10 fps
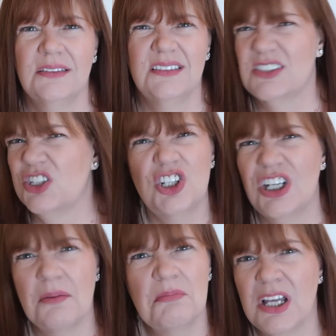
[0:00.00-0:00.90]
doesn't look
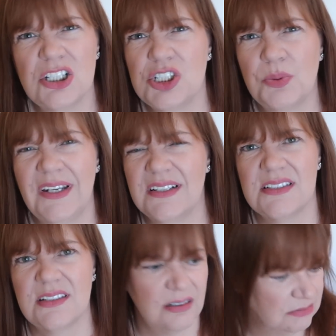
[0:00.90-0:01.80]
like much when
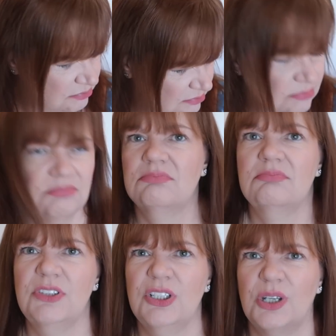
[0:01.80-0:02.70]
it's,
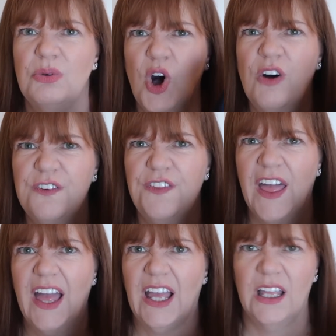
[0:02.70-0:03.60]
you know, off the
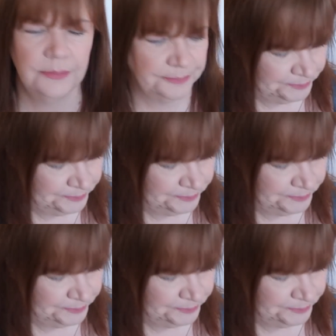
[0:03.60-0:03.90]
hanger.